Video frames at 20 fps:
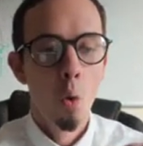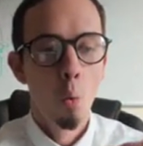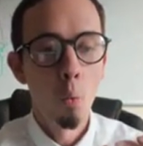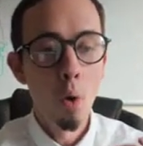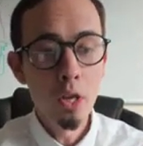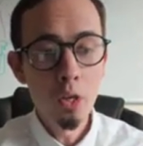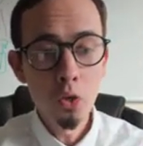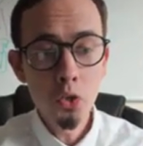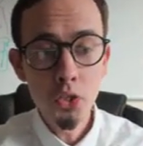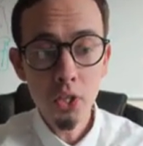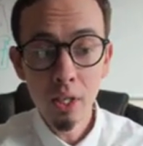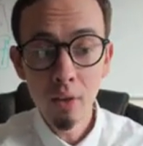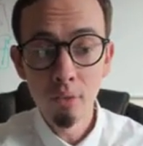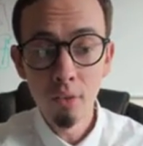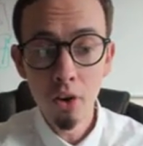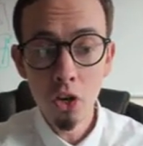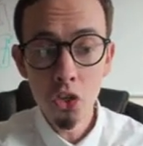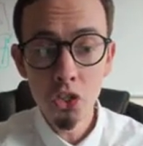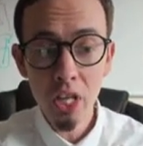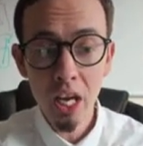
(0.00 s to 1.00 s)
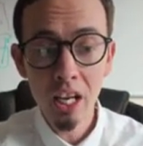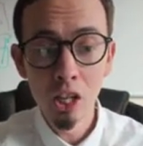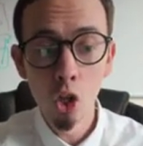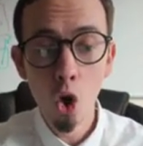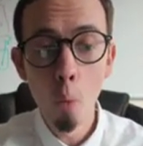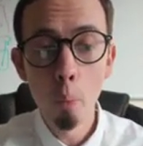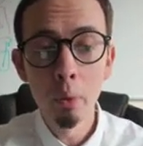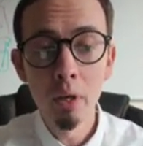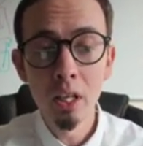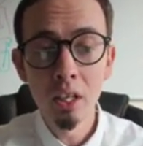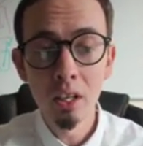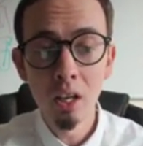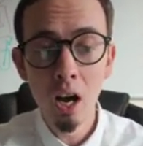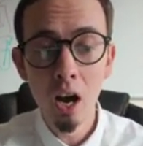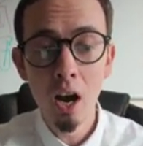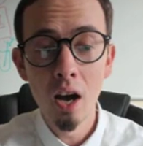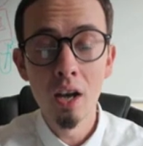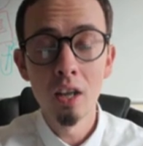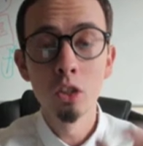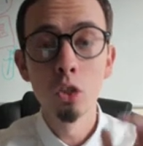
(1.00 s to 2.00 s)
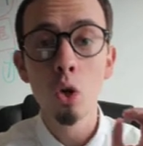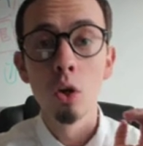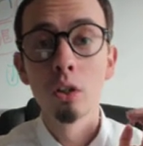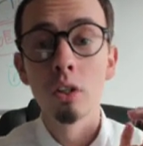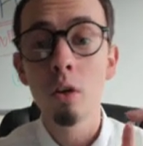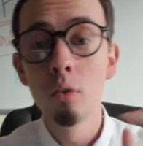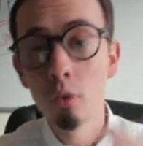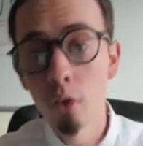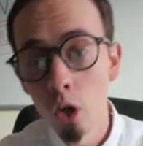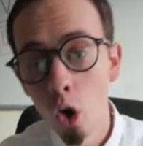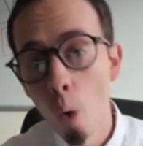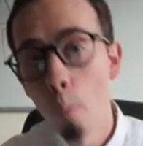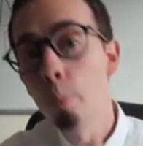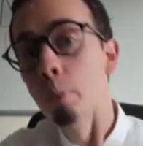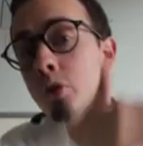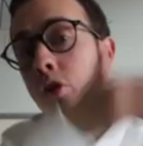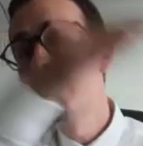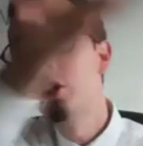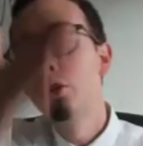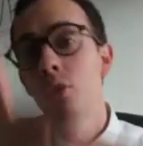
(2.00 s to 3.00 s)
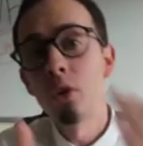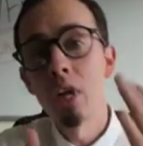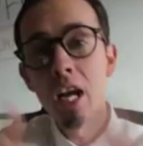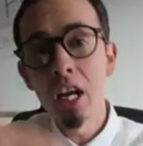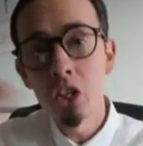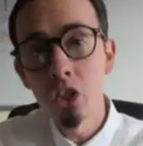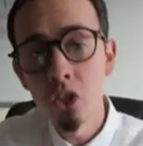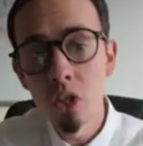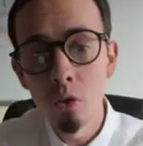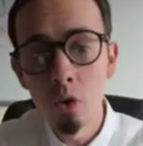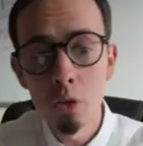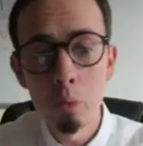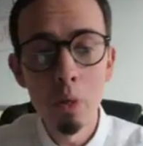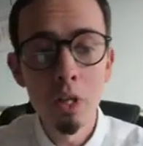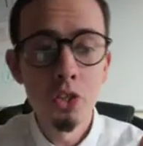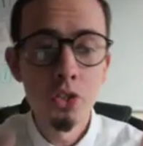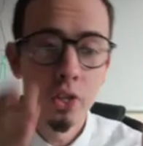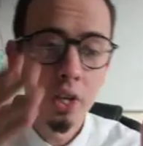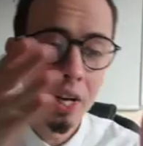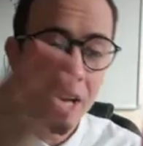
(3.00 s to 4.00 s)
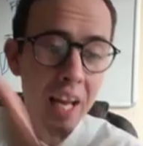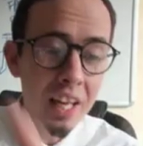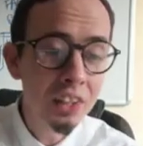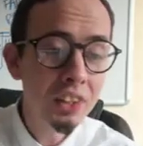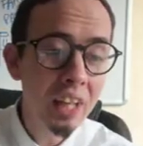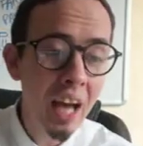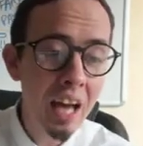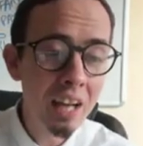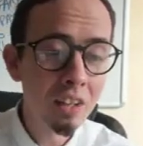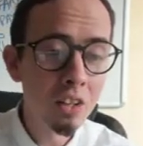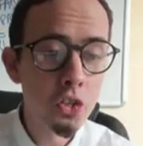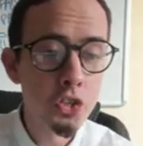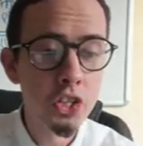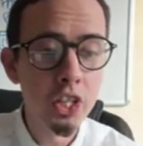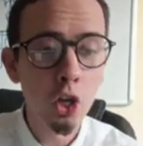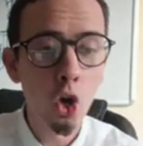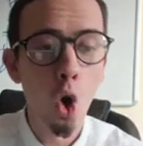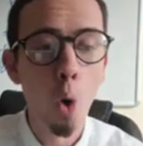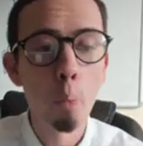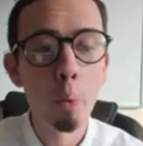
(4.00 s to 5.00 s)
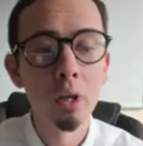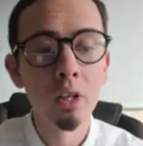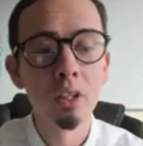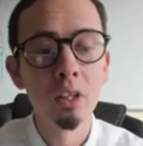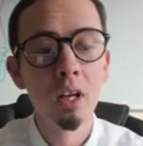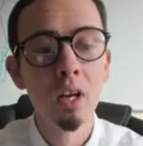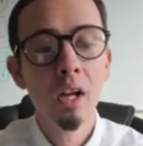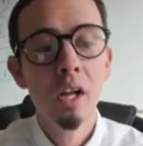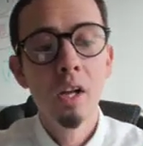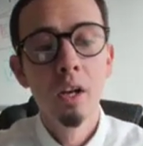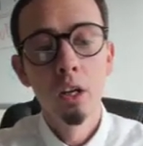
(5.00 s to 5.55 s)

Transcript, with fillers: When you see the first candle opening uh, you, the opposite direction, which means the red candlestick opened,